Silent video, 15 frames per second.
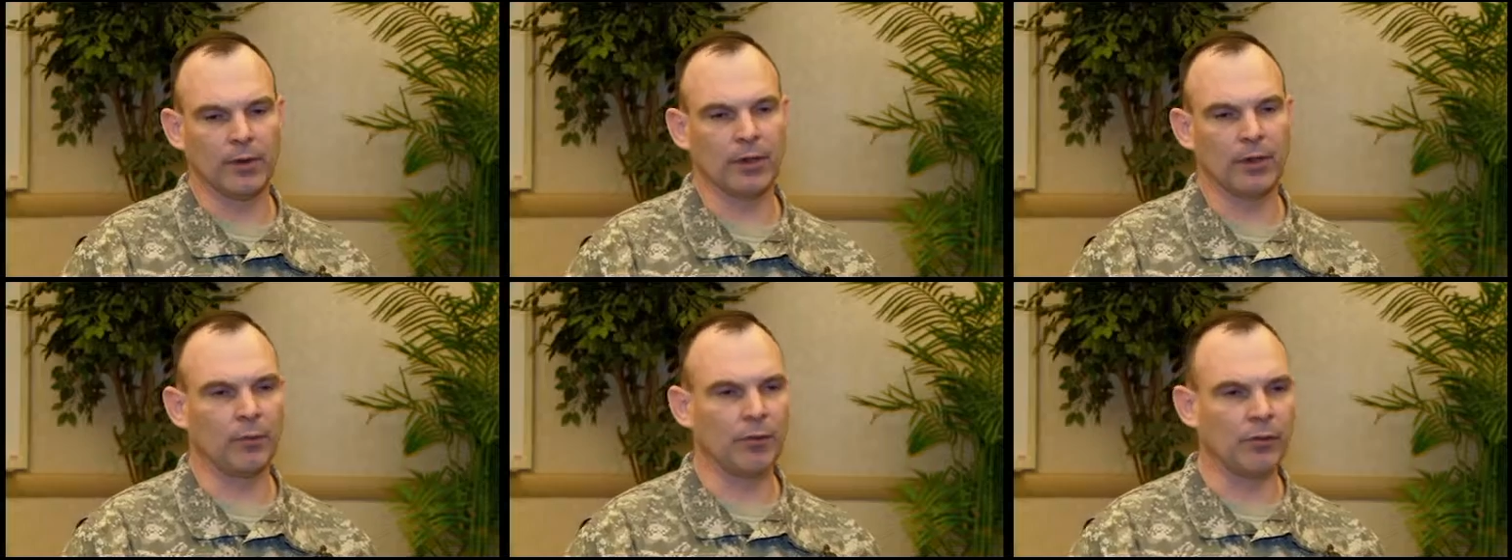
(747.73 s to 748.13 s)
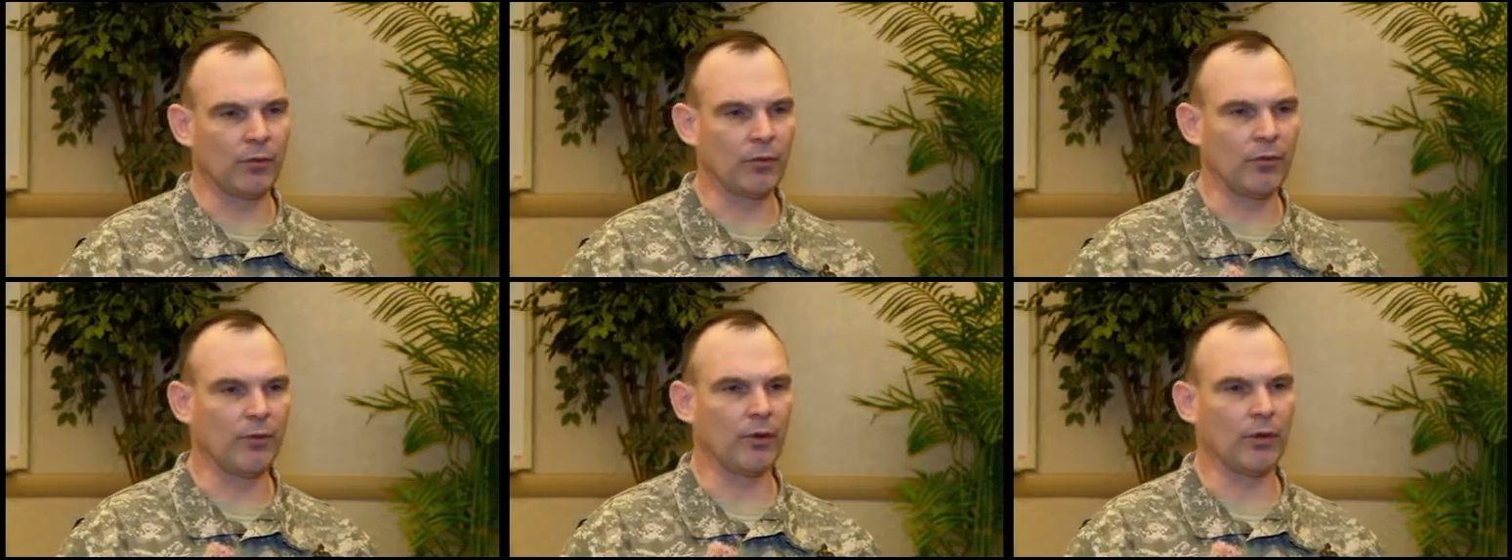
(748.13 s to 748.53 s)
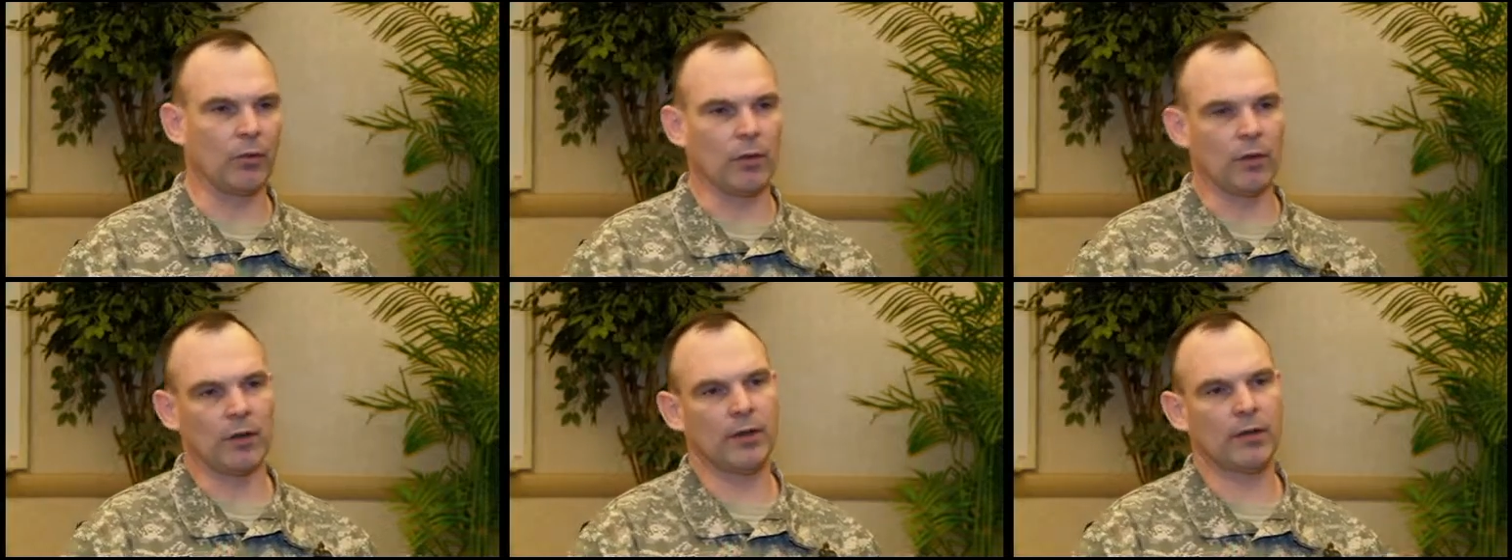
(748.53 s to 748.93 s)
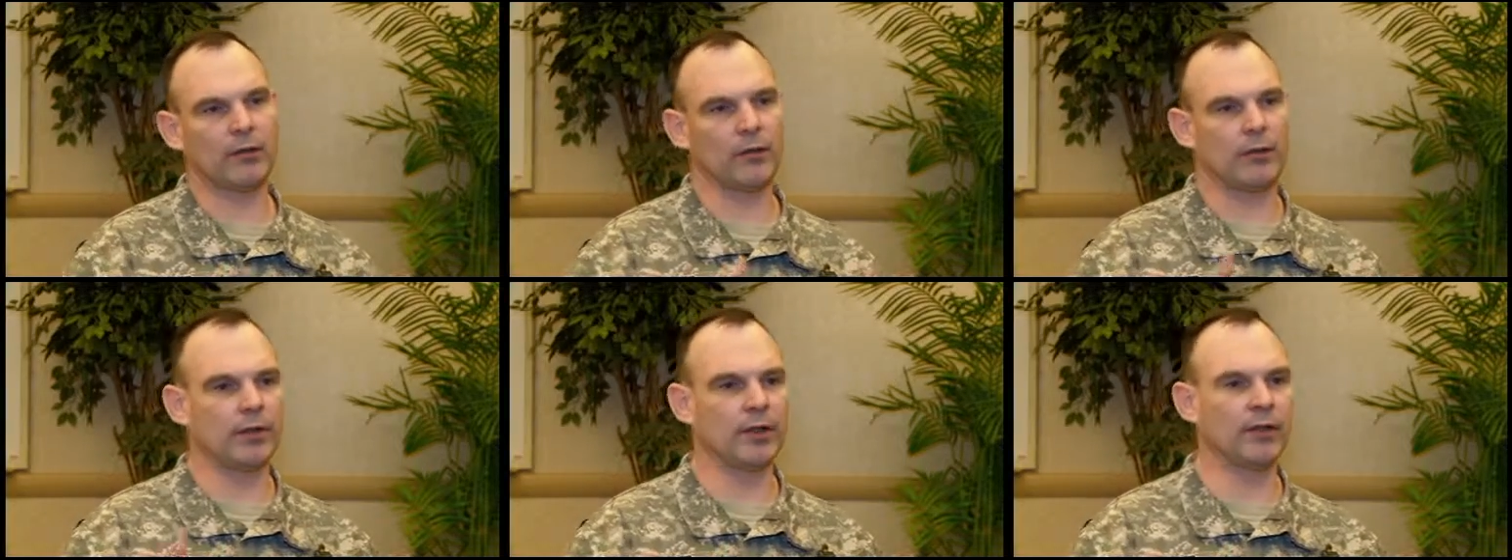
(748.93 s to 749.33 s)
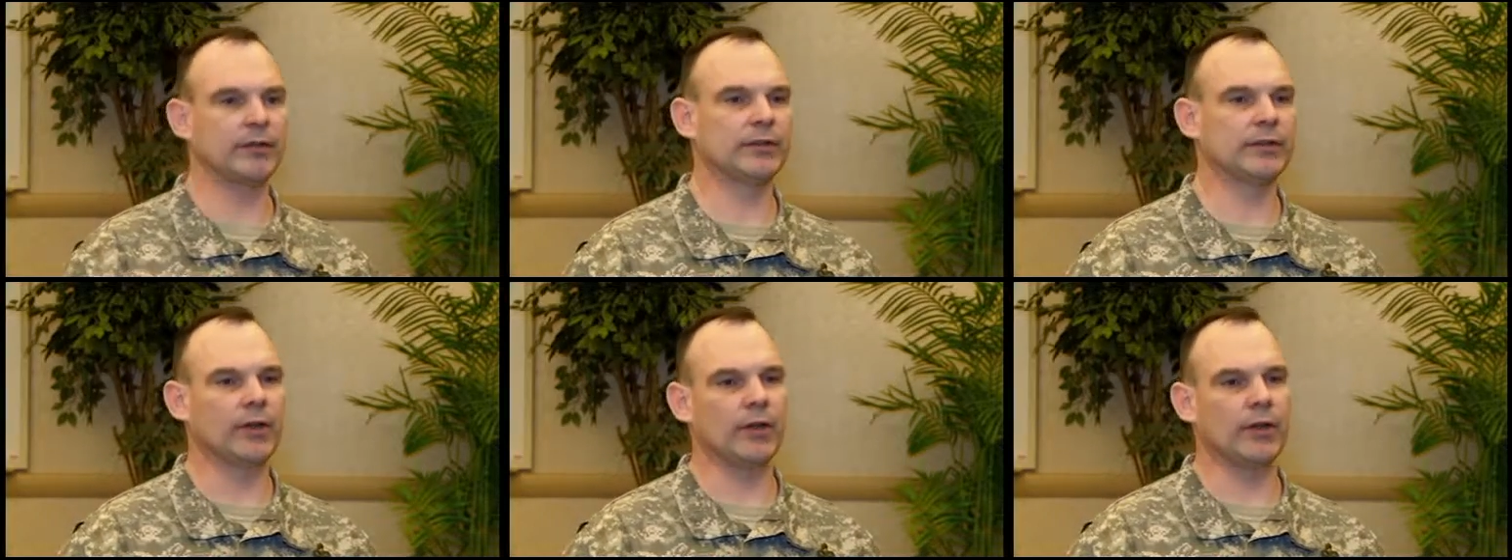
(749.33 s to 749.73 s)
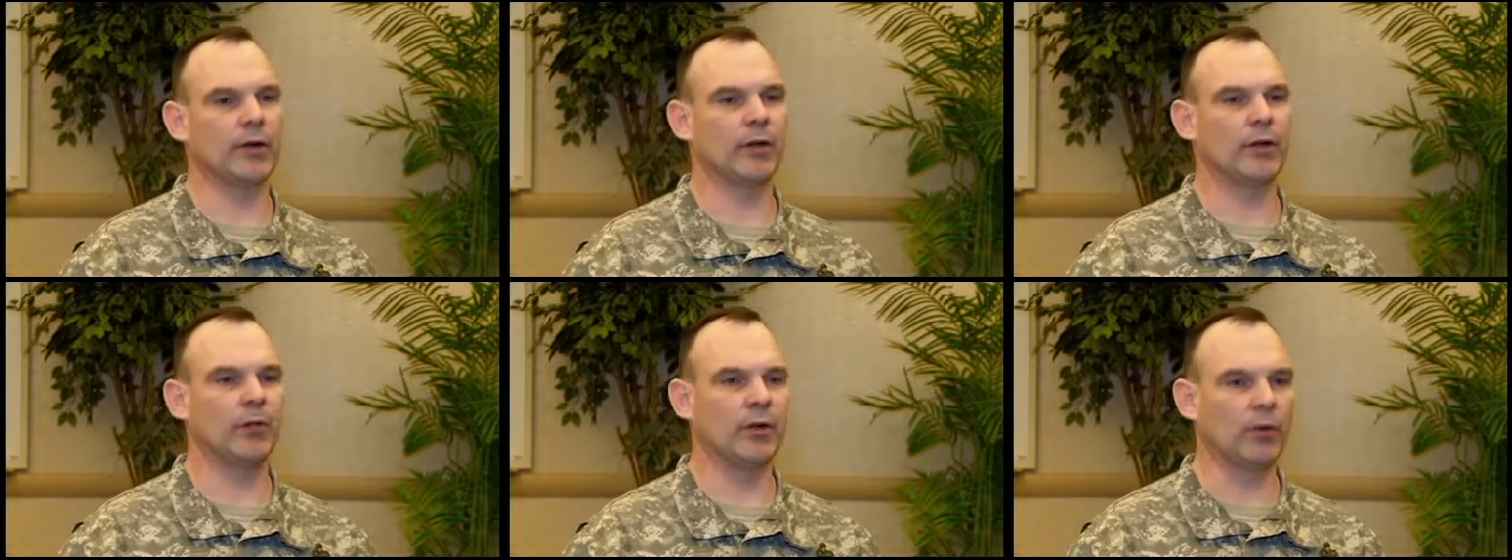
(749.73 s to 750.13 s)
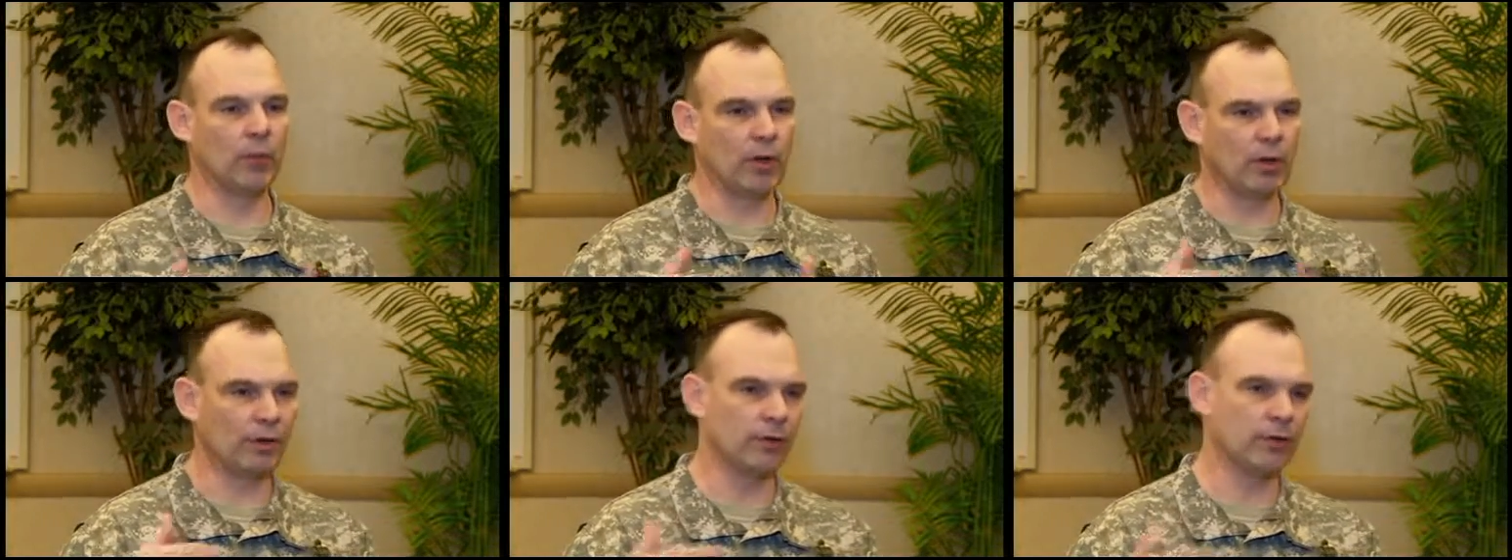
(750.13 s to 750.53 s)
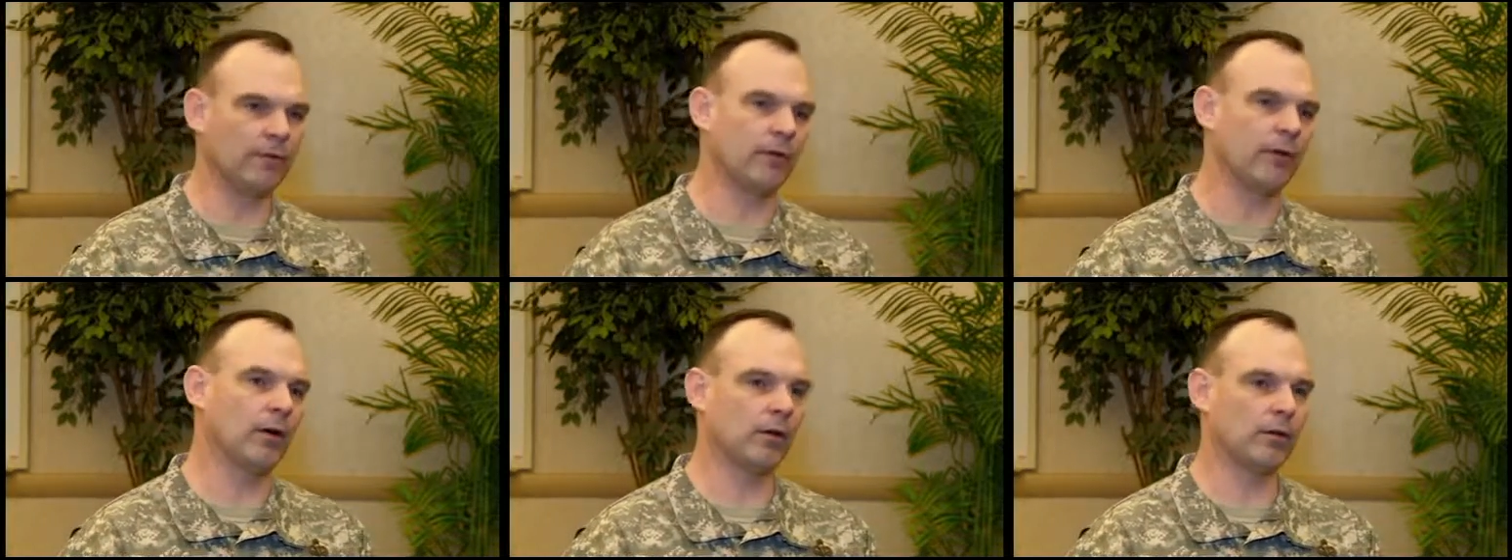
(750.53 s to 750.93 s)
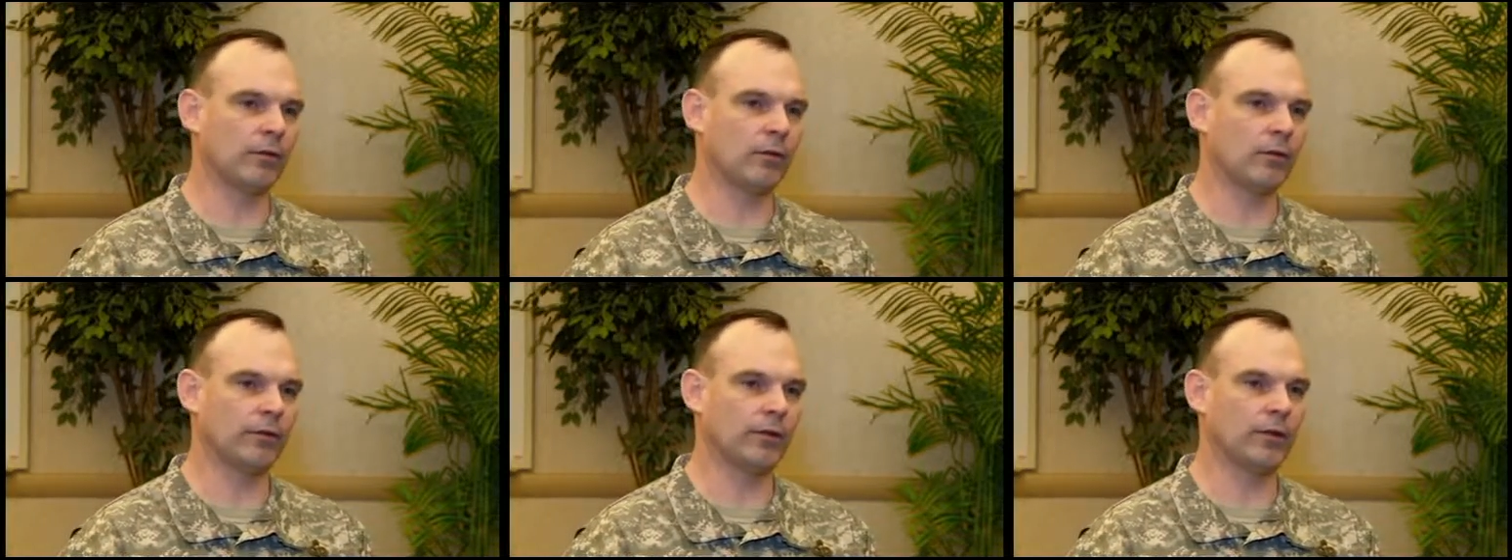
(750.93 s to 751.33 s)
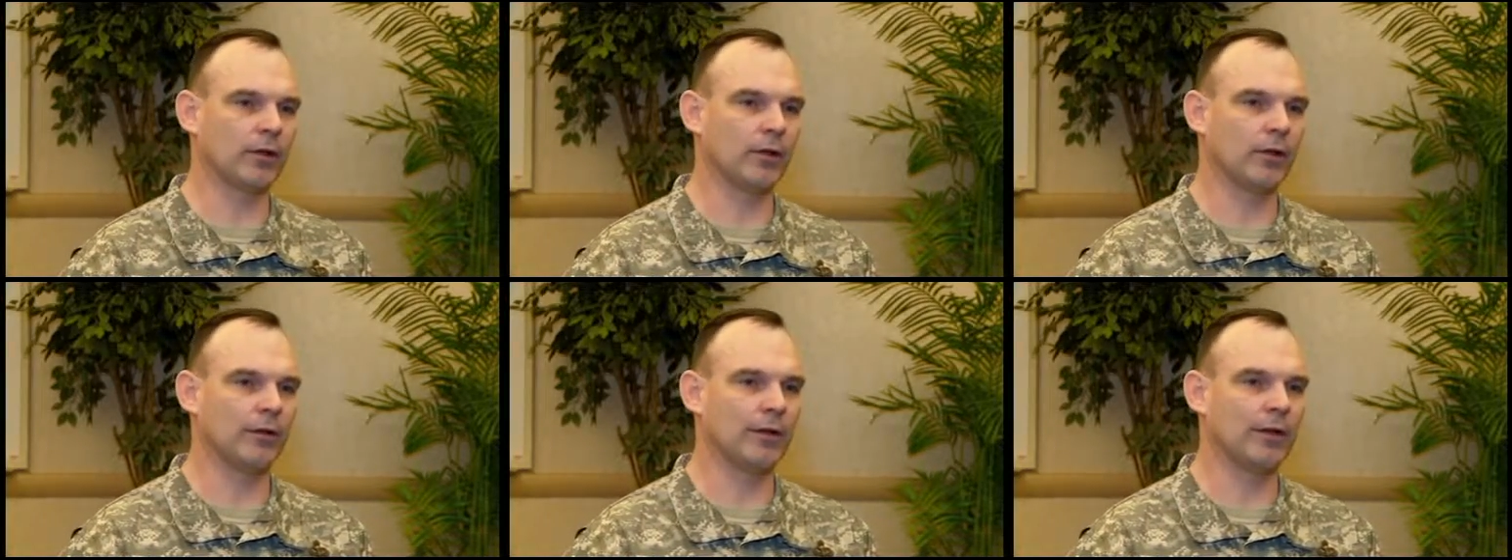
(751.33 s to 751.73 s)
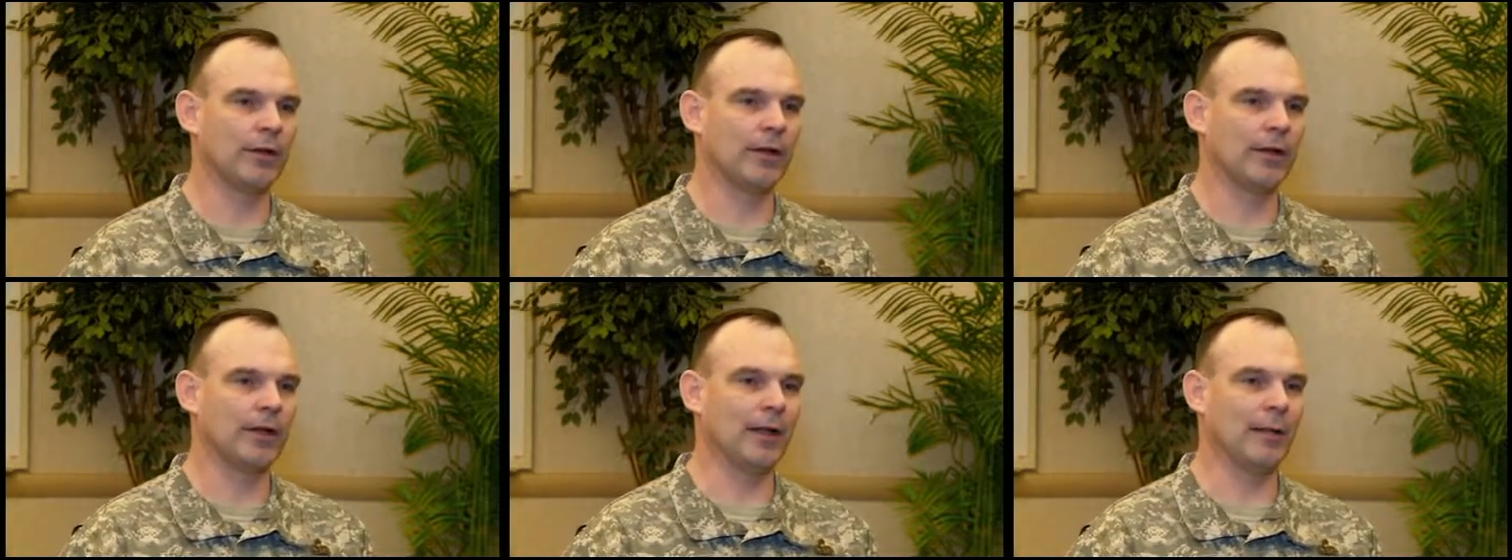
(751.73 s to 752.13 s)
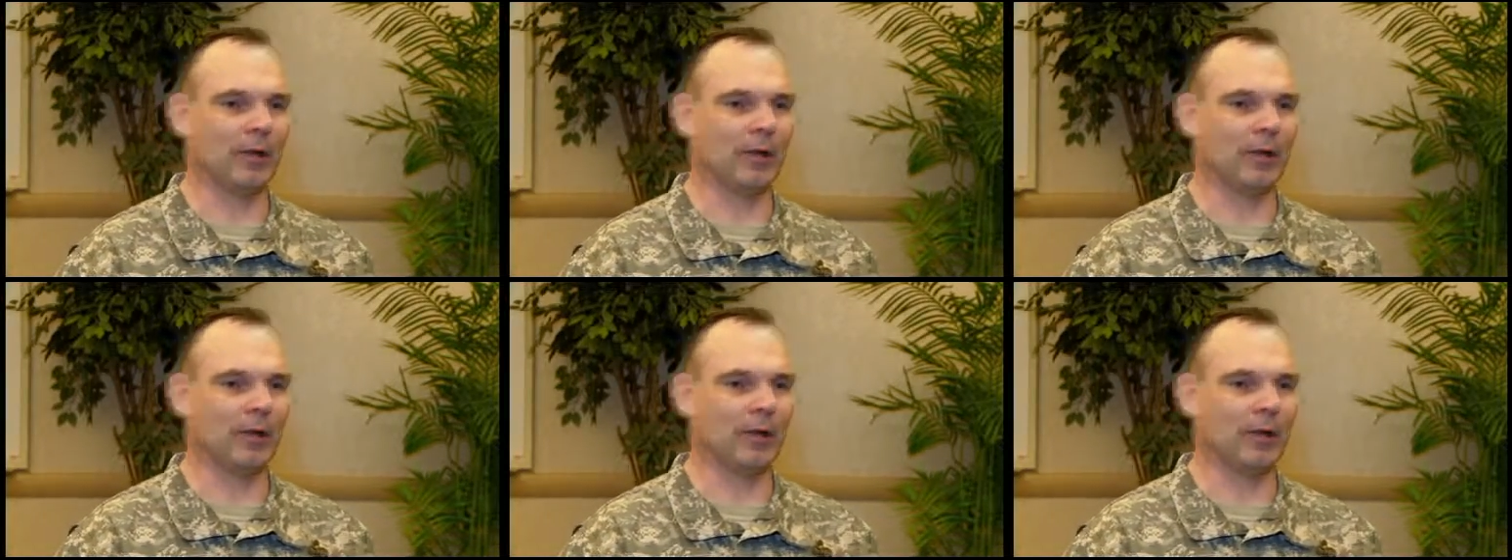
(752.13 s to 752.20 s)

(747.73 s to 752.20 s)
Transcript: Uh, when, you're, when you're walking through a devastated area, when you're walking through Fargo, North Dakota, mm-hmm.